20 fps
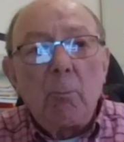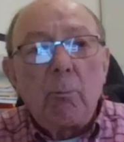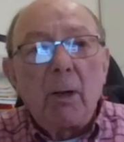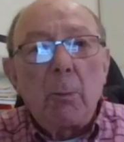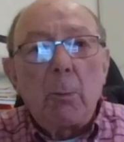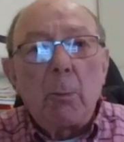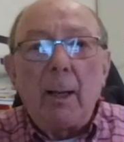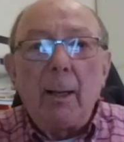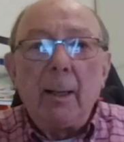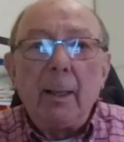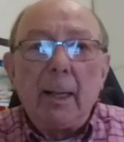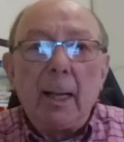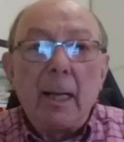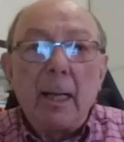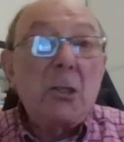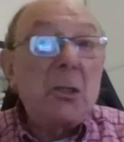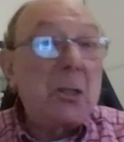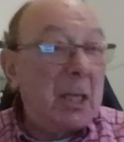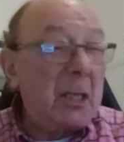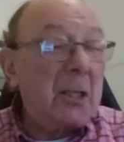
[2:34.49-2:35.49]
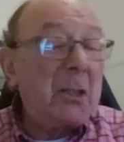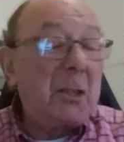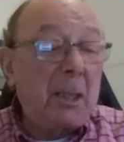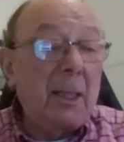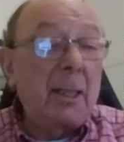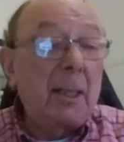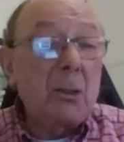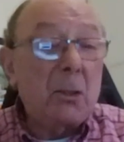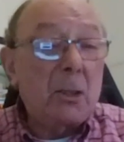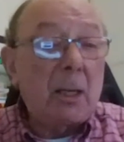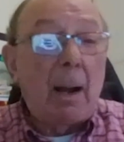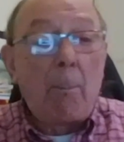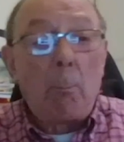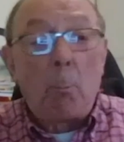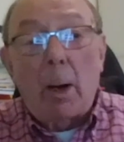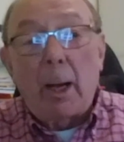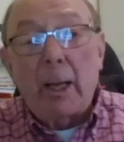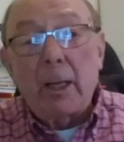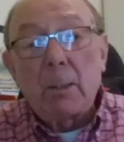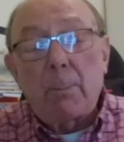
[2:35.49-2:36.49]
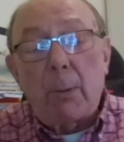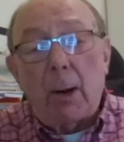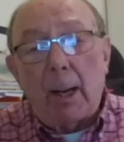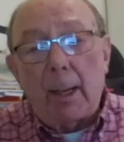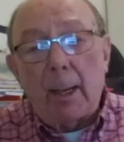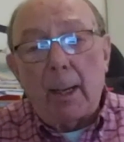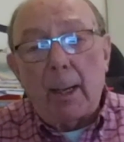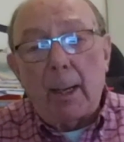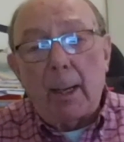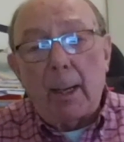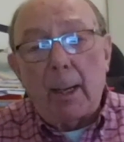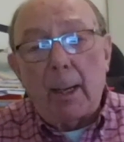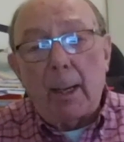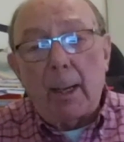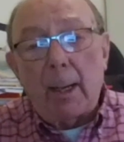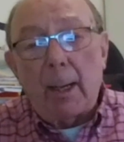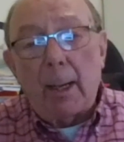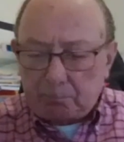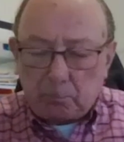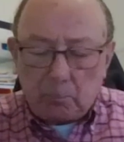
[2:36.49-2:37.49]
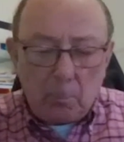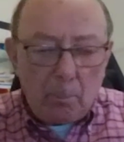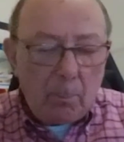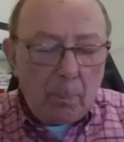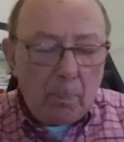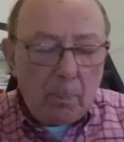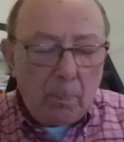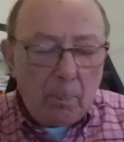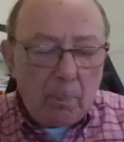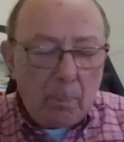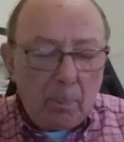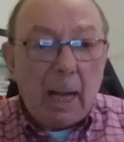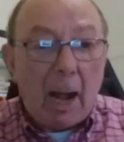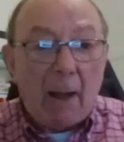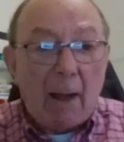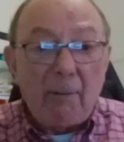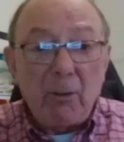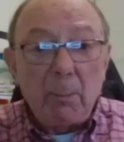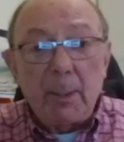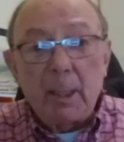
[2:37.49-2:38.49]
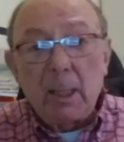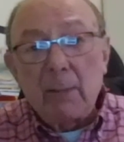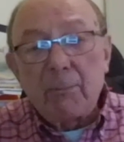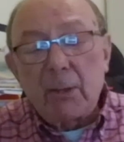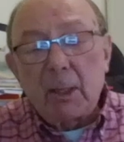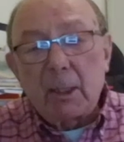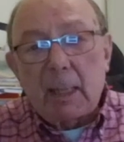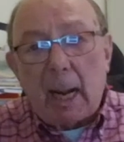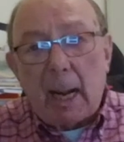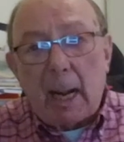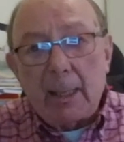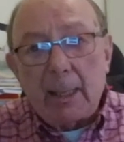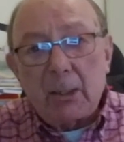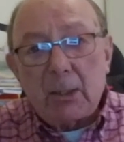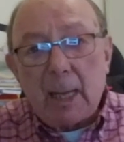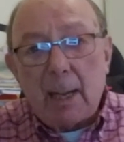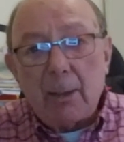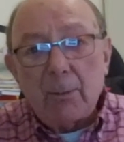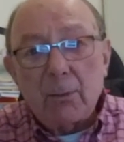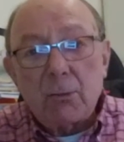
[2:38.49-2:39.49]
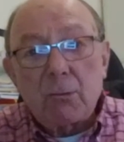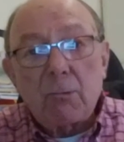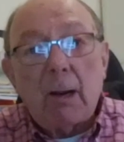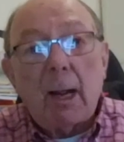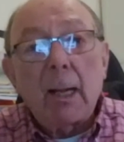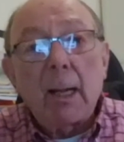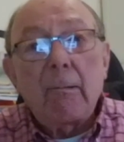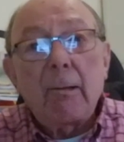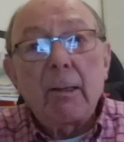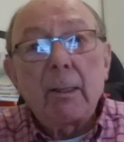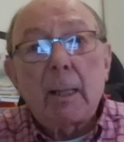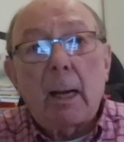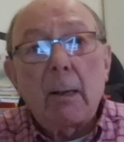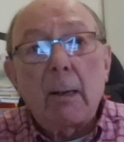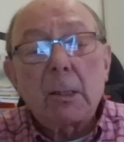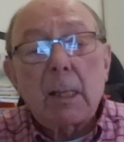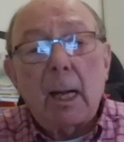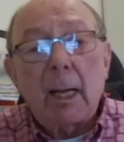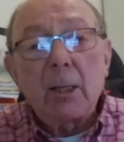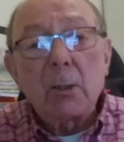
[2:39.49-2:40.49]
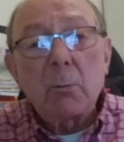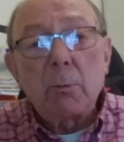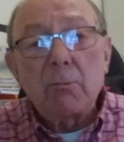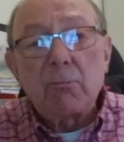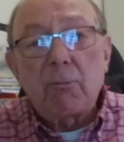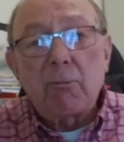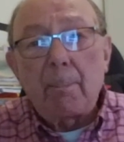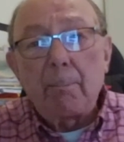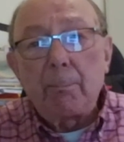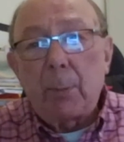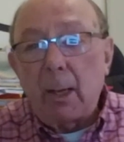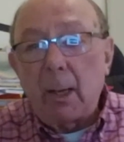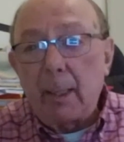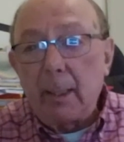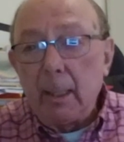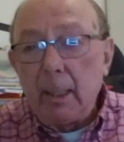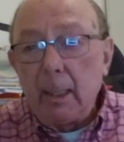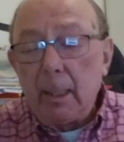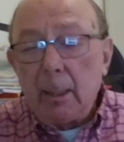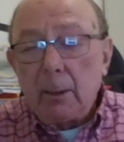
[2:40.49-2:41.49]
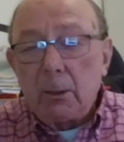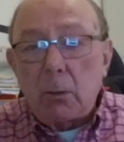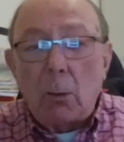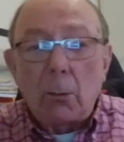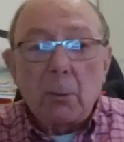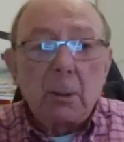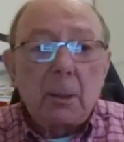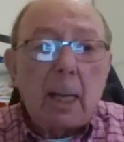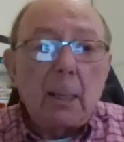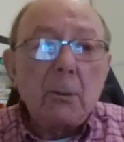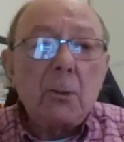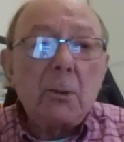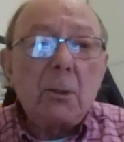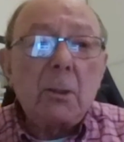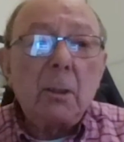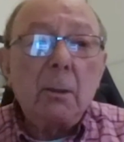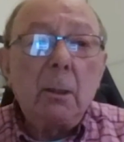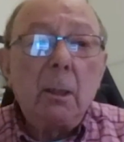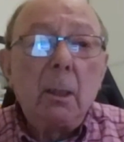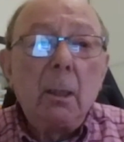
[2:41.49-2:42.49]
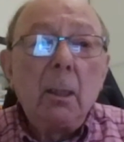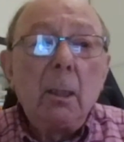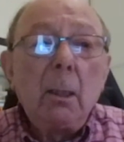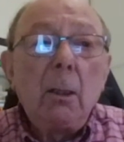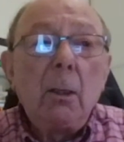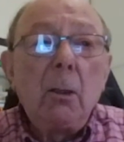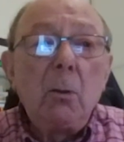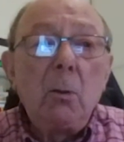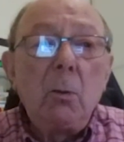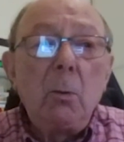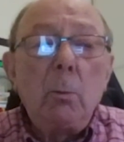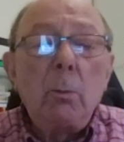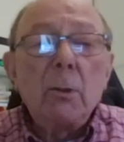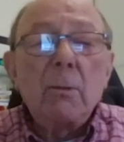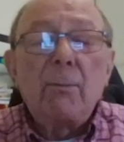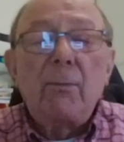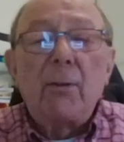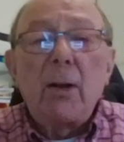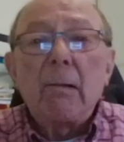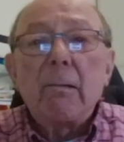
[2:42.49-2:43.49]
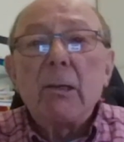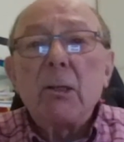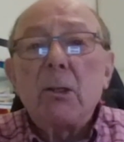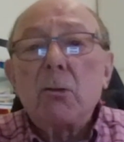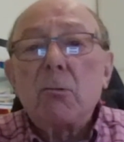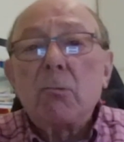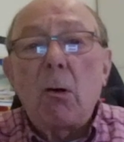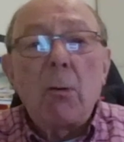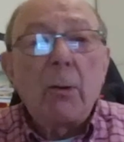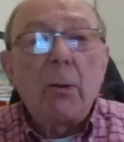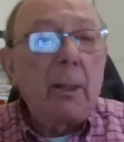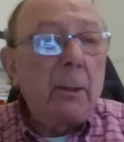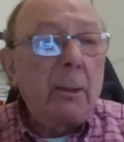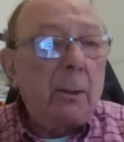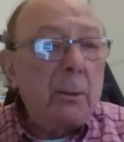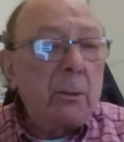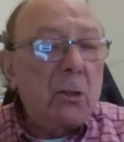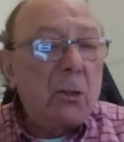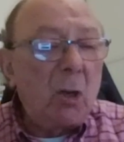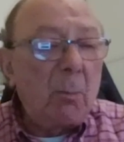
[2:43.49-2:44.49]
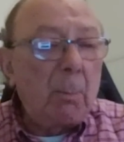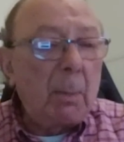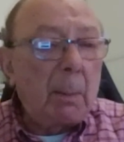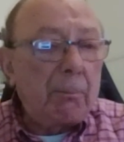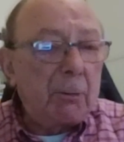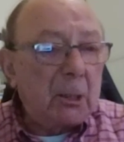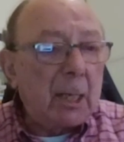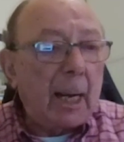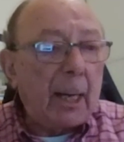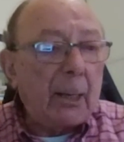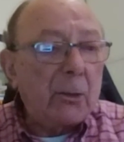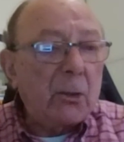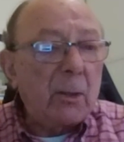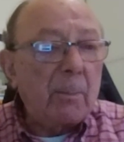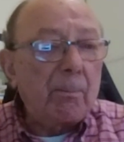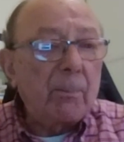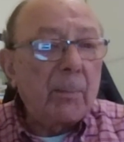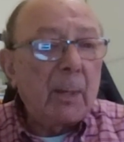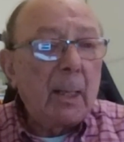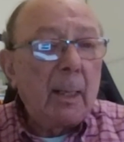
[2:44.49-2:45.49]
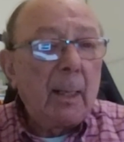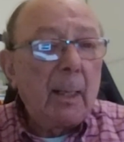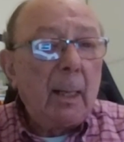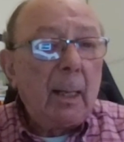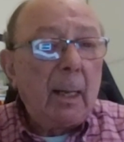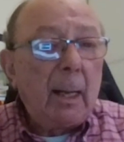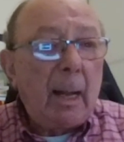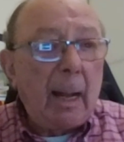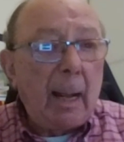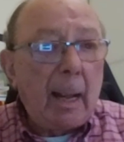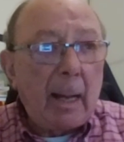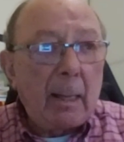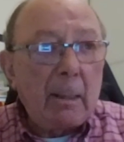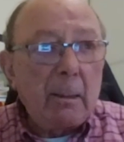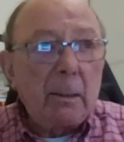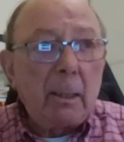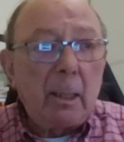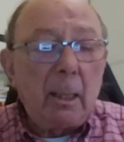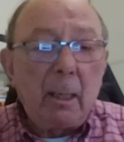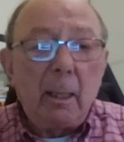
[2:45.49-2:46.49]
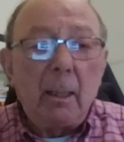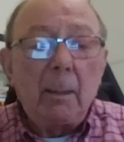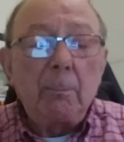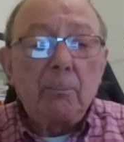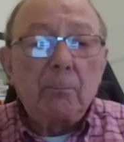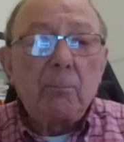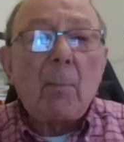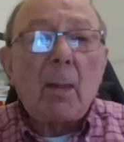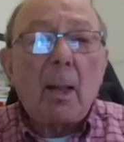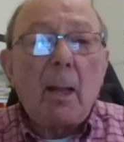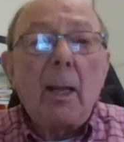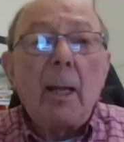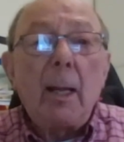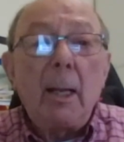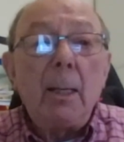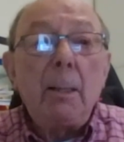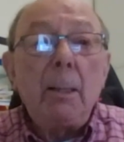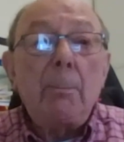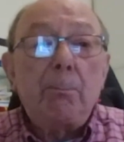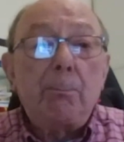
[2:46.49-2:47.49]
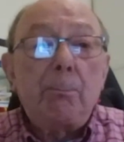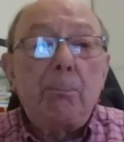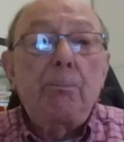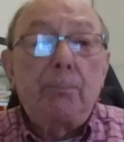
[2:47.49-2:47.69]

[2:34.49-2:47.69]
We were assisted in some ways by the government of the day. South Australia in those days was run by Don Dunstan, who was very strong in consumer protection. And he